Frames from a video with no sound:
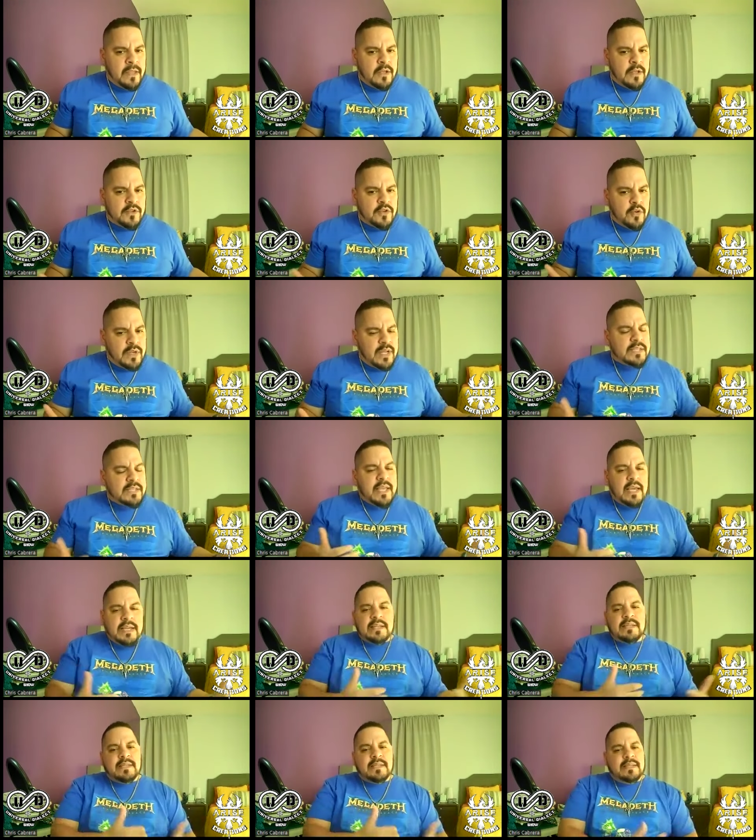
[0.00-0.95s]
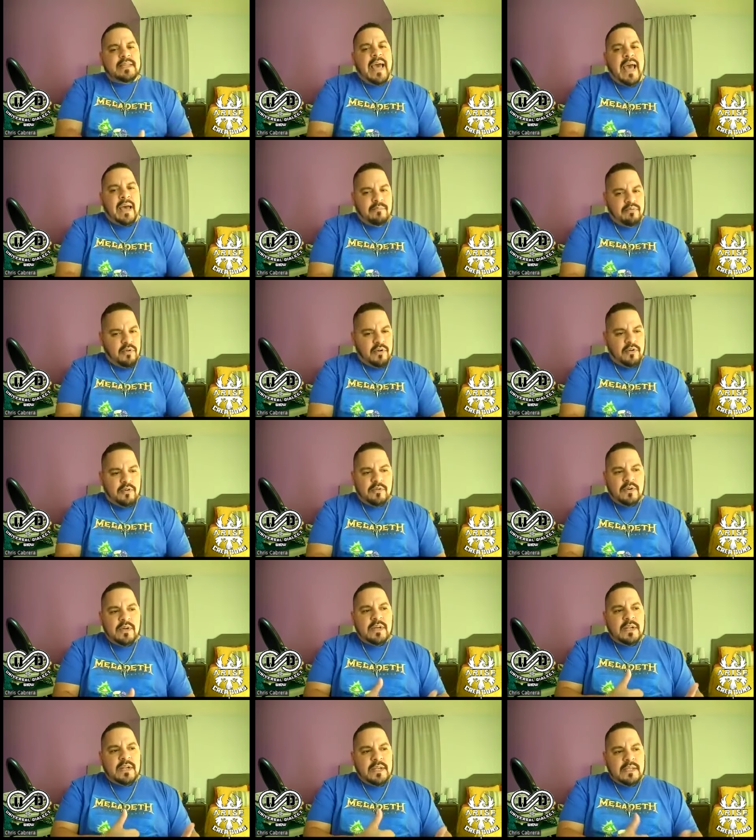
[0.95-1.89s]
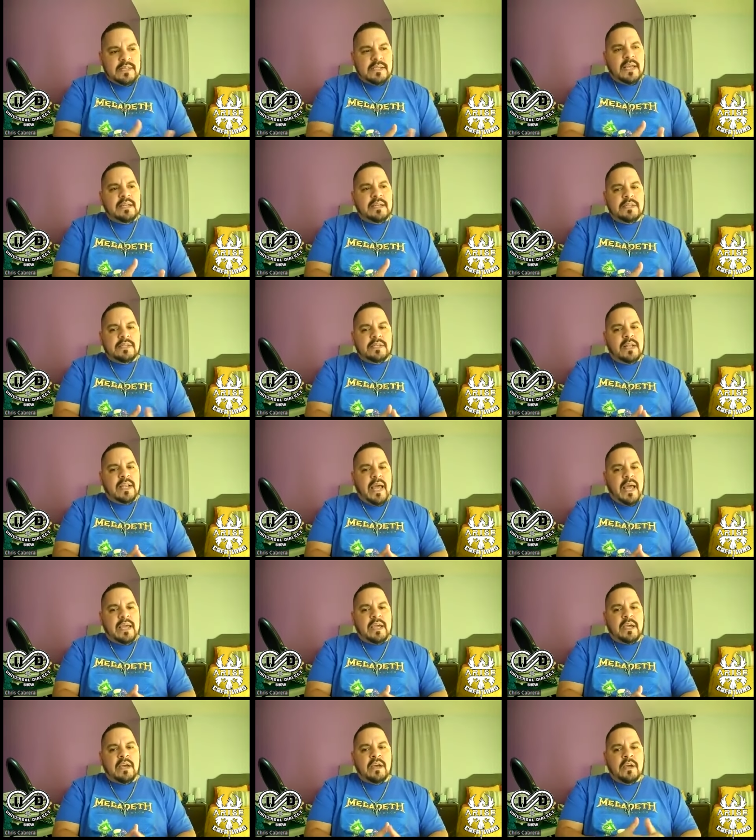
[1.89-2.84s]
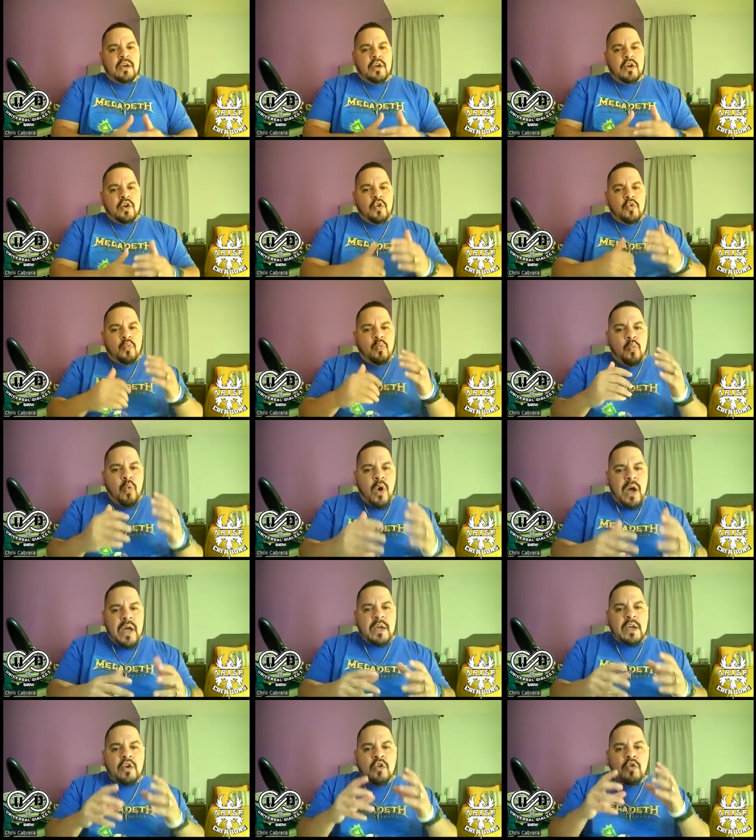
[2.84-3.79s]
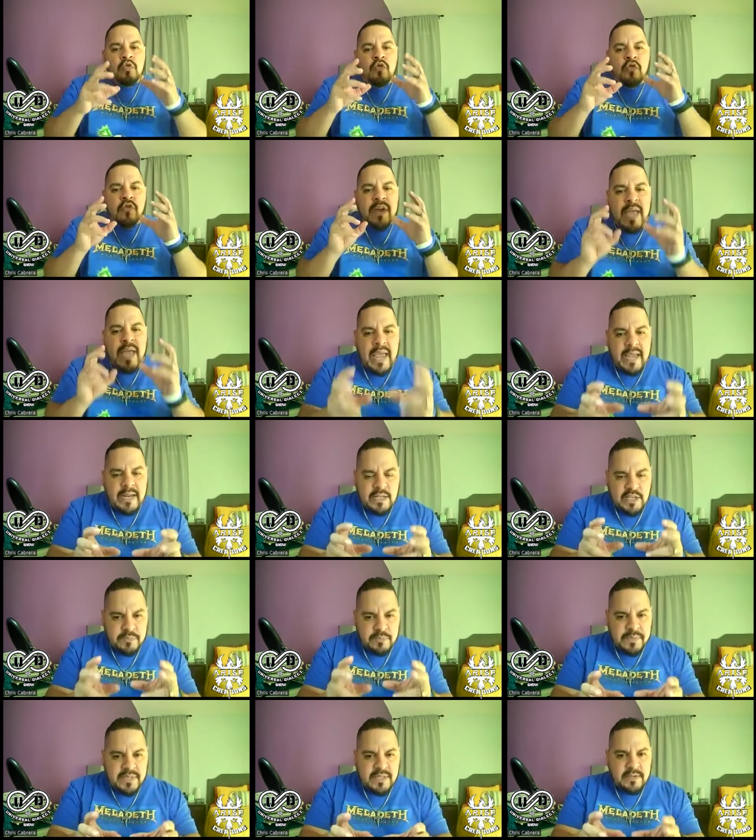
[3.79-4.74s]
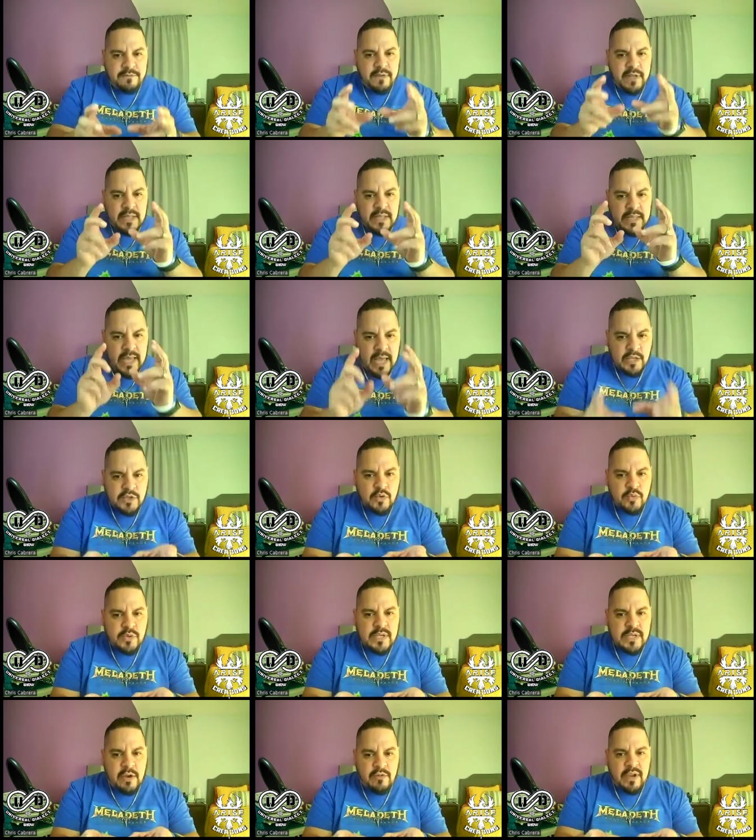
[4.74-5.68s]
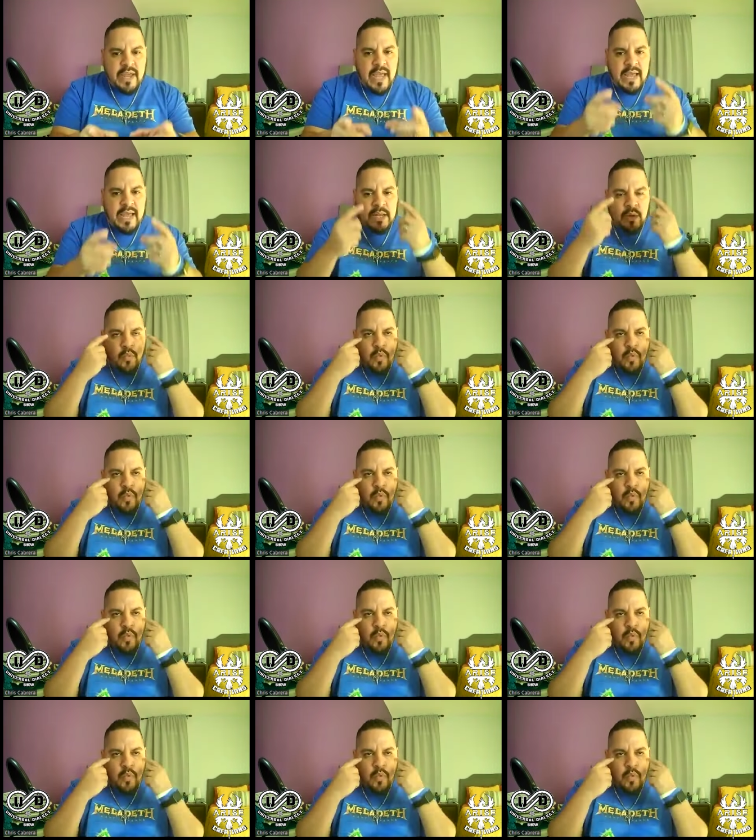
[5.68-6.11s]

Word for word: So let's get into that, bro. Let's get into like what created specifically esoteric eddie